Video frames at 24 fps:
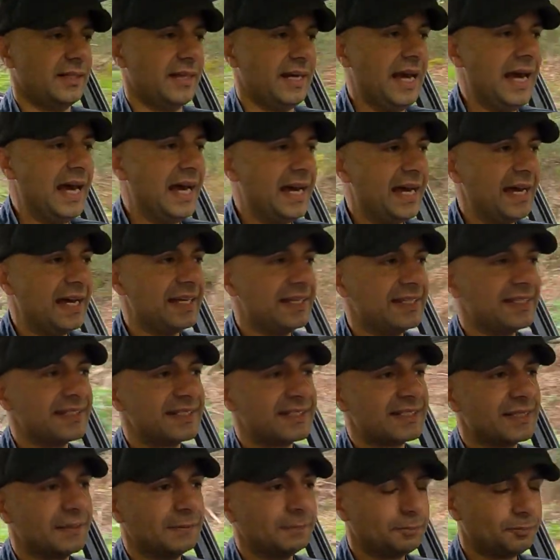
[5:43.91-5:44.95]

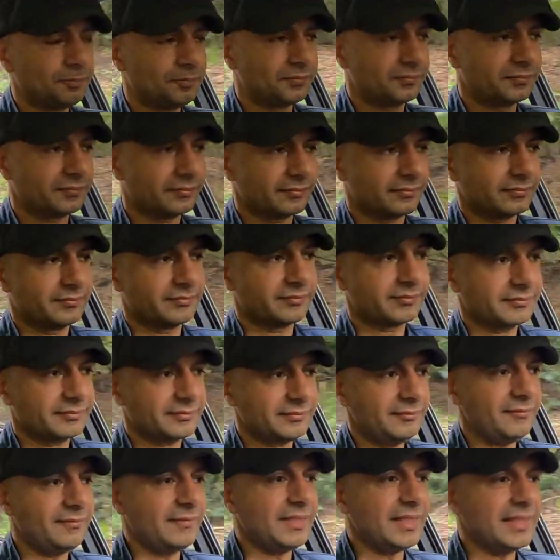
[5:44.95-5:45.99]
And
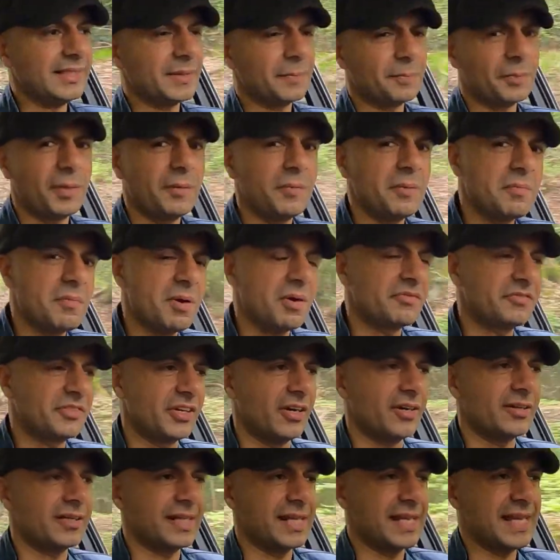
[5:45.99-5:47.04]
the problem I've
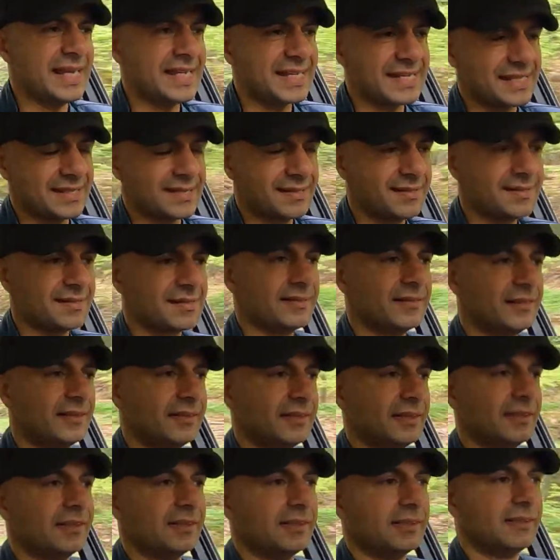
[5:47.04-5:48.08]
got is
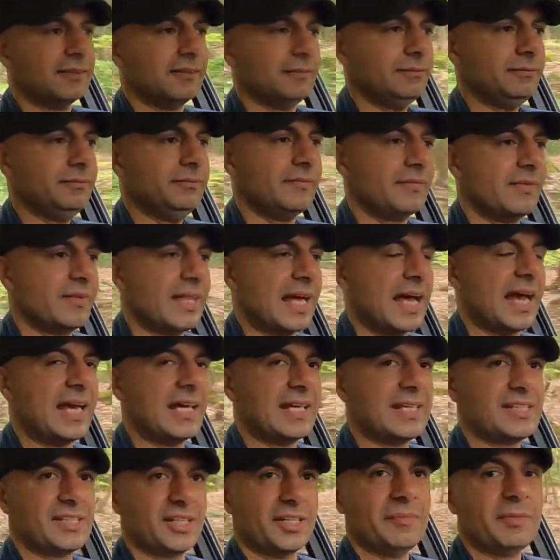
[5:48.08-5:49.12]
that
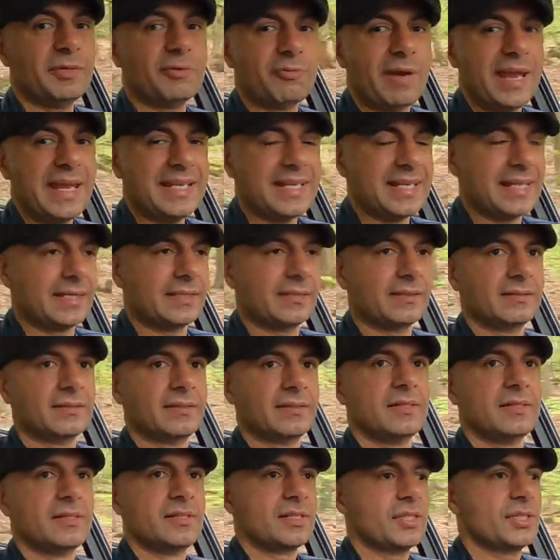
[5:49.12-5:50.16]
it's going to be raining,
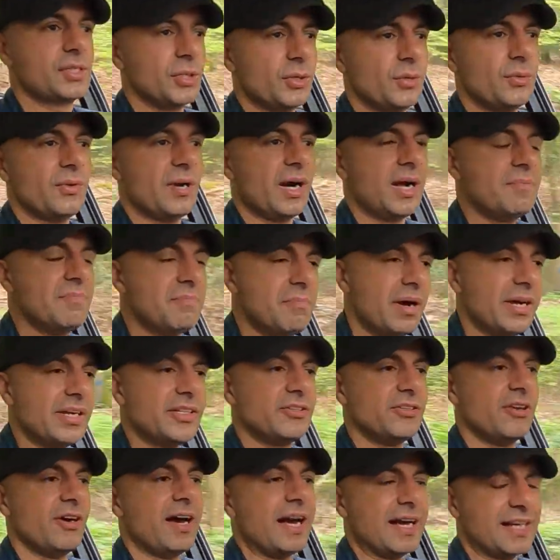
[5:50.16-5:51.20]
so I might
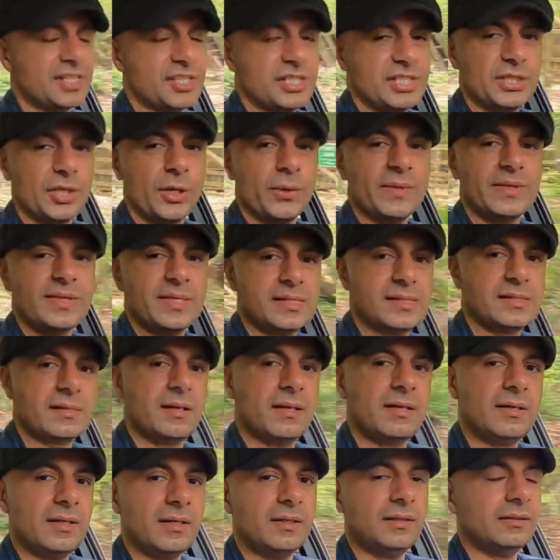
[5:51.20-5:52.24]
not actually go in this
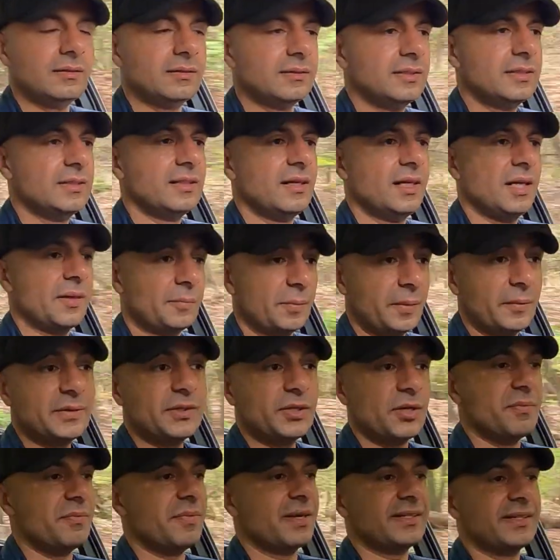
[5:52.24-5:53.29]
car. I'll probably
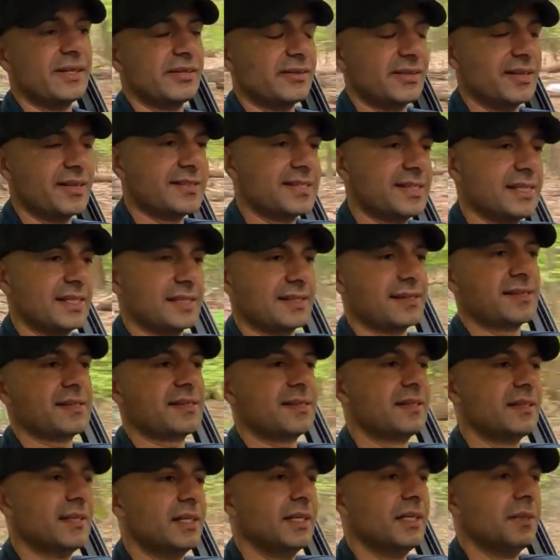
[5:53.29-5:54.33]
go in my
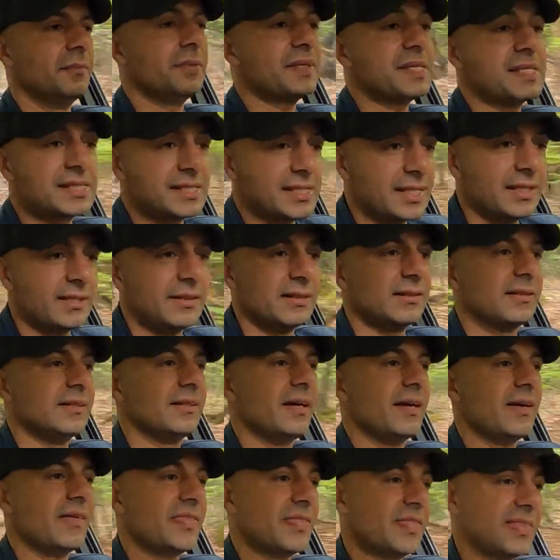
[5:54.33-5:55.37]
996, but still
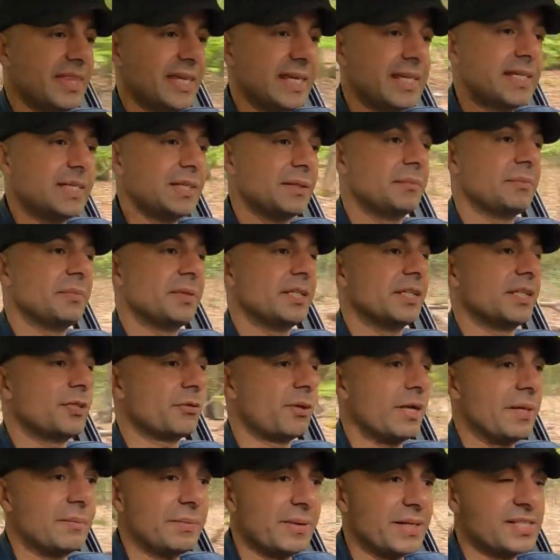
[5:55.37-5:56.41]
I think it'll be a
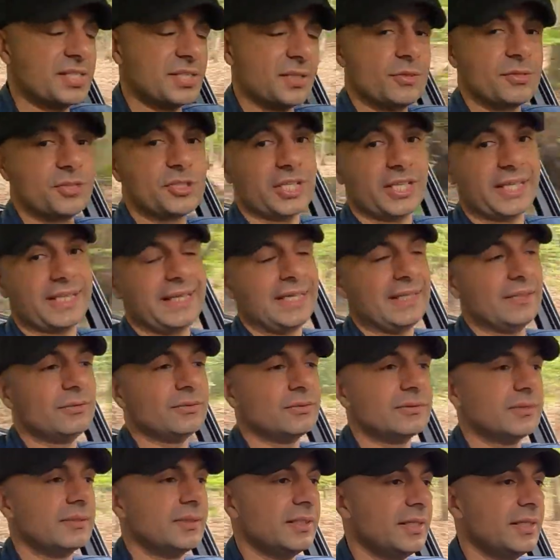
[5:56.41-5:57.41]
great place to go and check out.